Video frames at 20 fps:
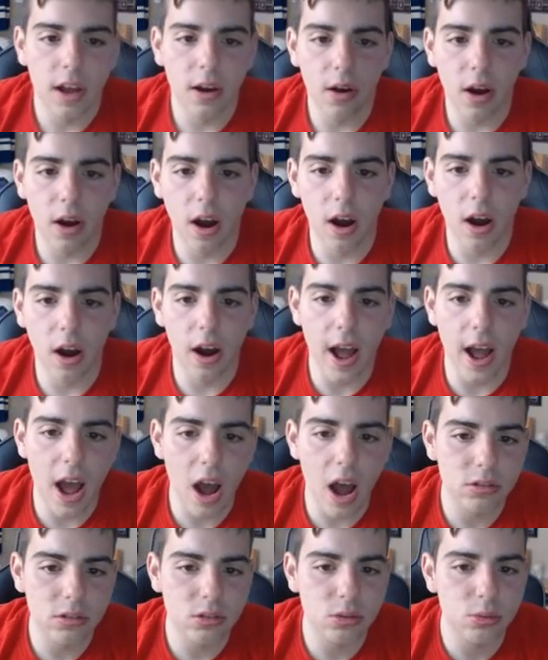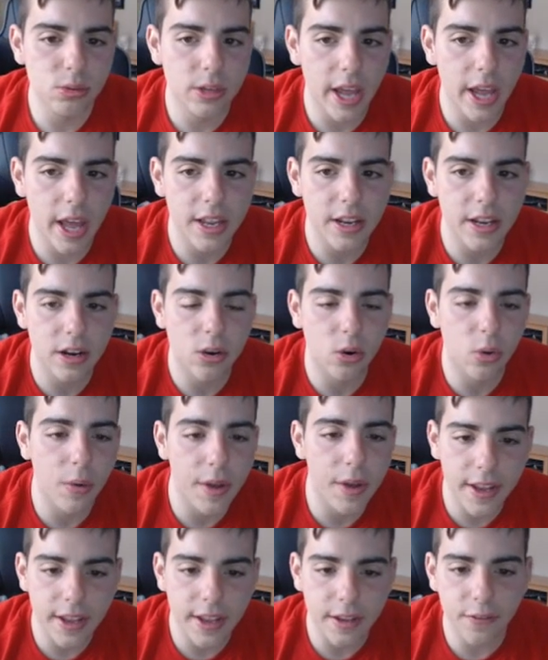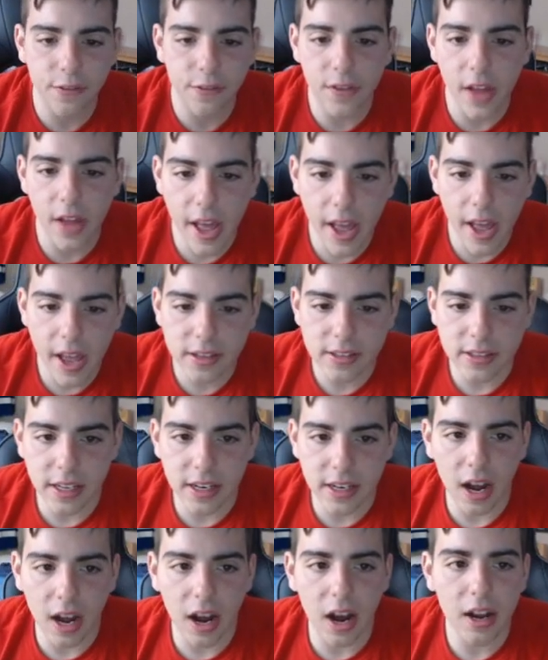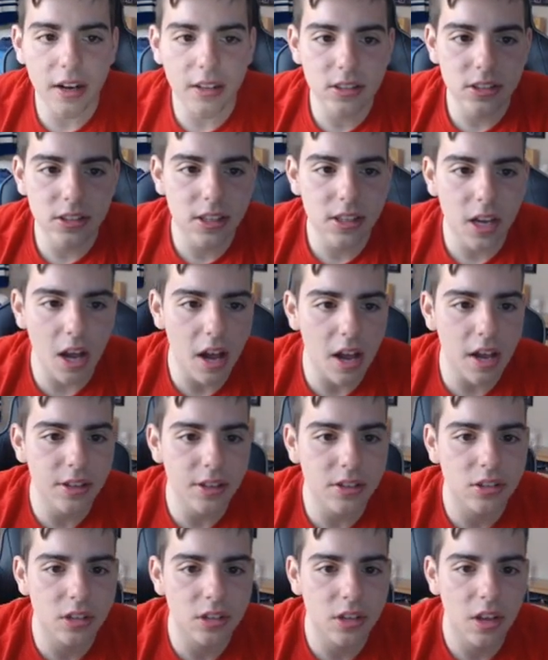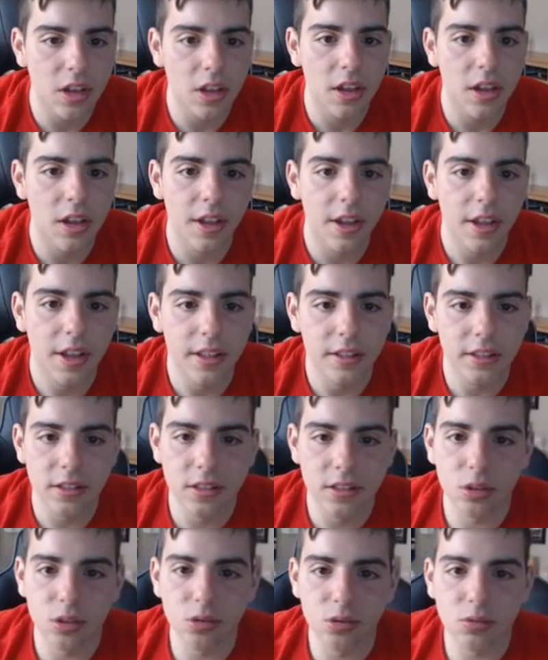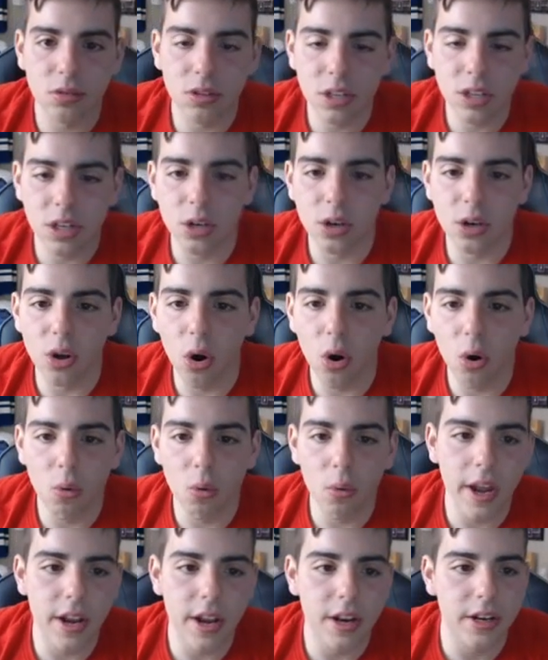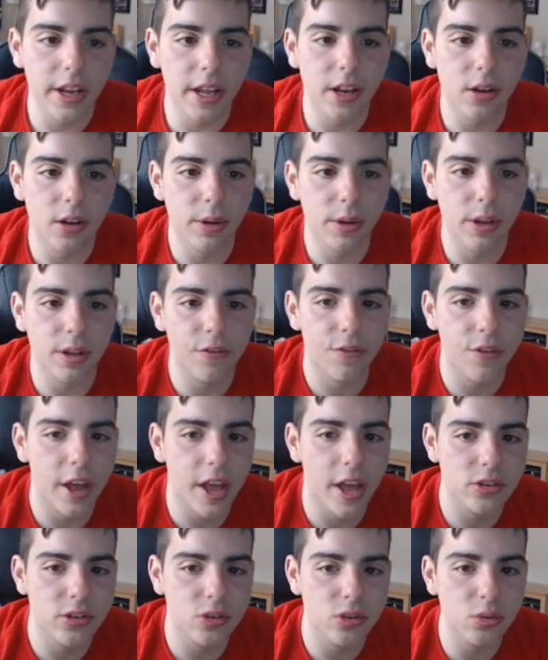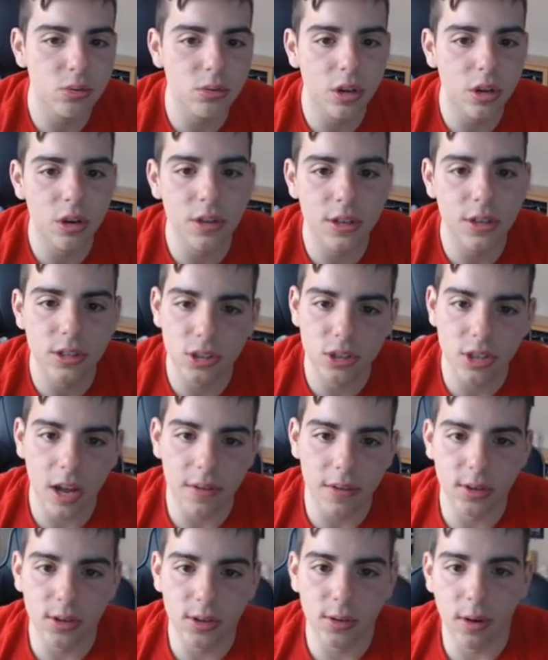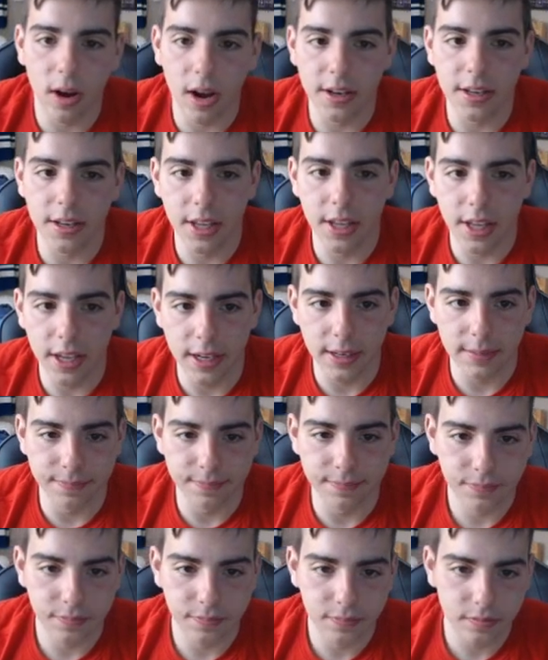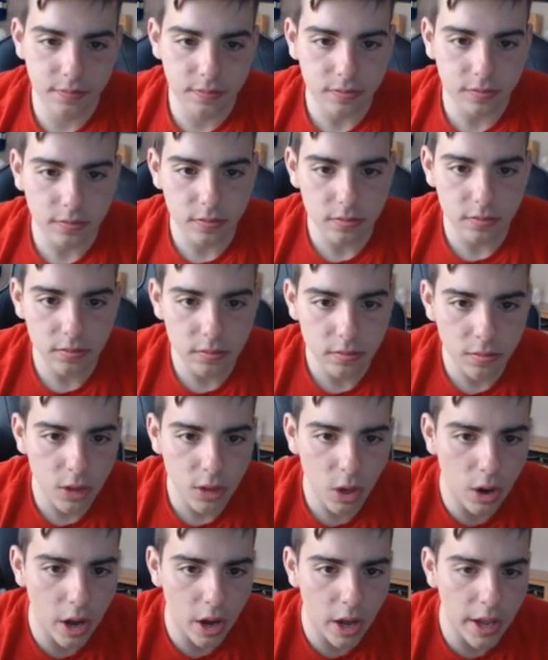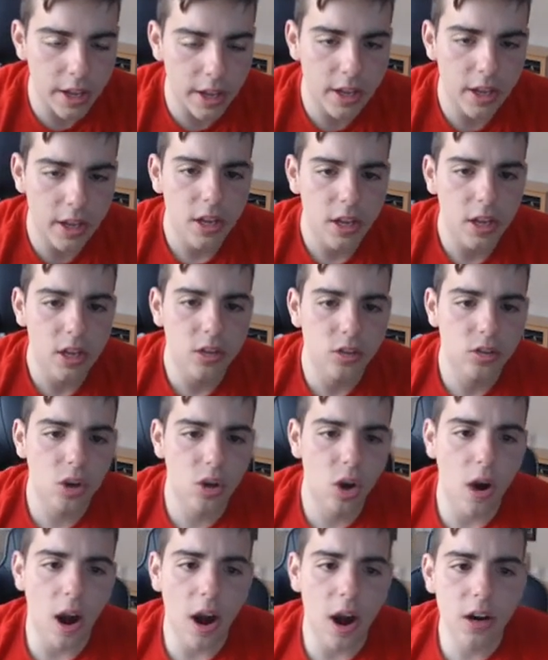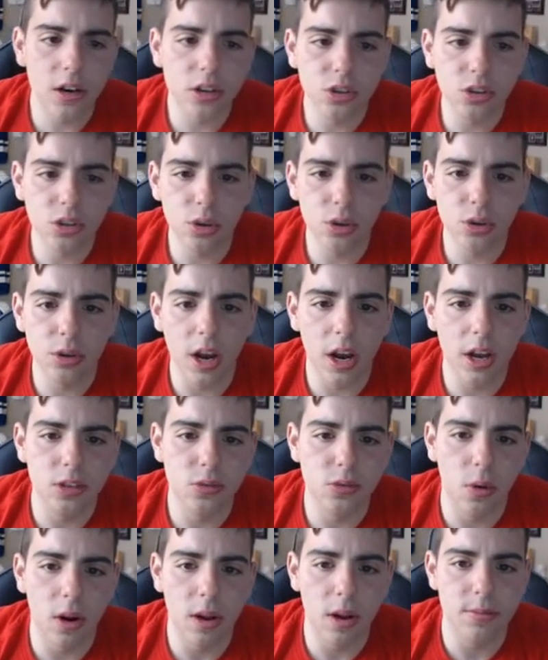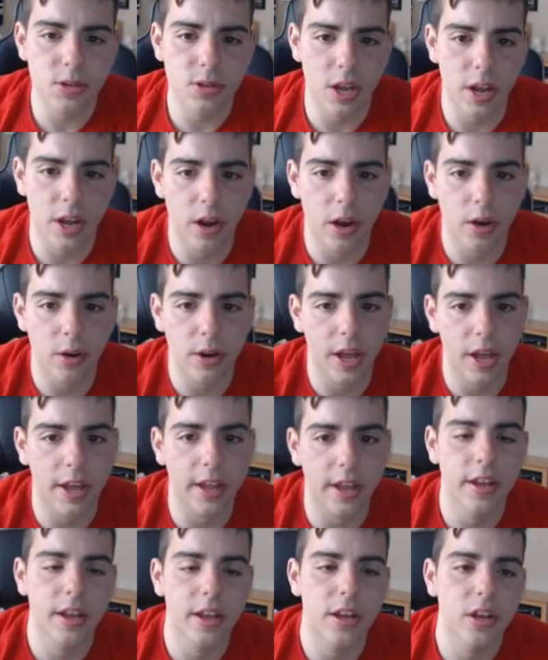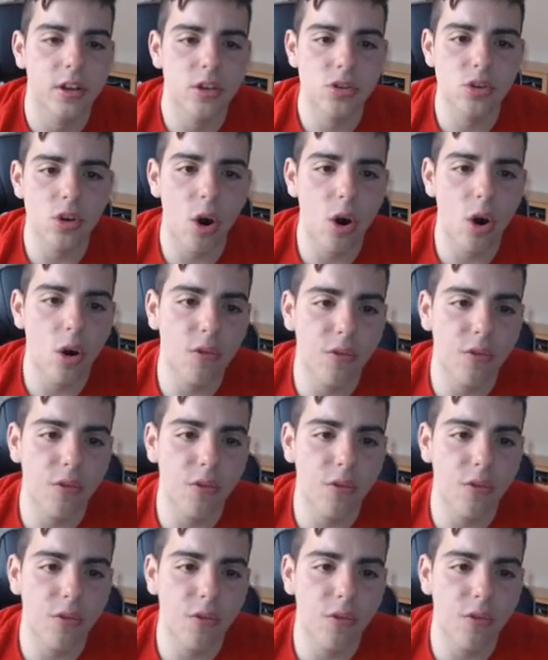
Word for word: Uh, how to get it quick and fast, and honestly, guys, there's really no way to get it quick and fast. You literally just have to grind the game, okay? So I'm going to show you guys what I'm saying. Okay. So